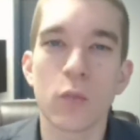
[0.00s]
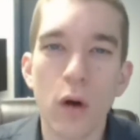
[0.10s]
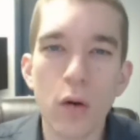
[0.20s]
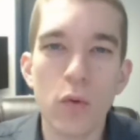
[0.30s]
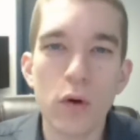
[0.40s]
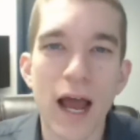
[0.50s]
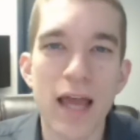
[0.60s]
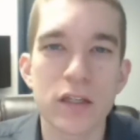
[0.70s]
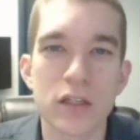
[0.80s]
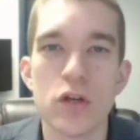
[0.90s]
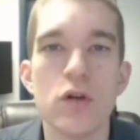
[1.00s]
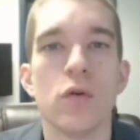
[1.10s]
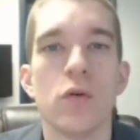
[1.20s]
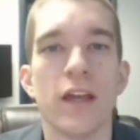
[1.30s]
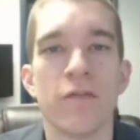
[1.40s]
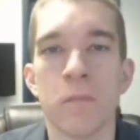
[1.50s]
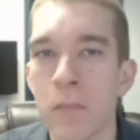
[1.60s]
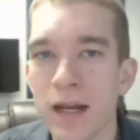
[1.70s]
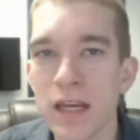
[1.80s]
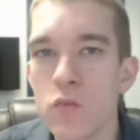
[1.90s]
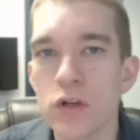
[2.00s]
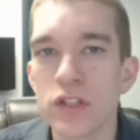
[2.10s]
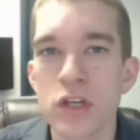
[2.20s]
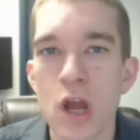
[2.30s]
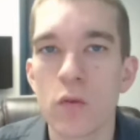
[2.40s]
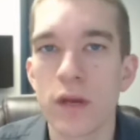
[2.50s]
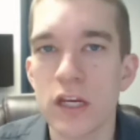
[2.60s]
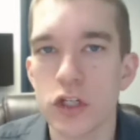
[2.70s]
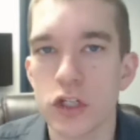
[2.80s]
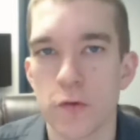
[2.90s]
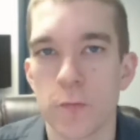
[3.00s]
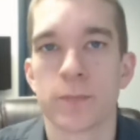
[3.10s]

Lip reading: what would I do if money was no issue?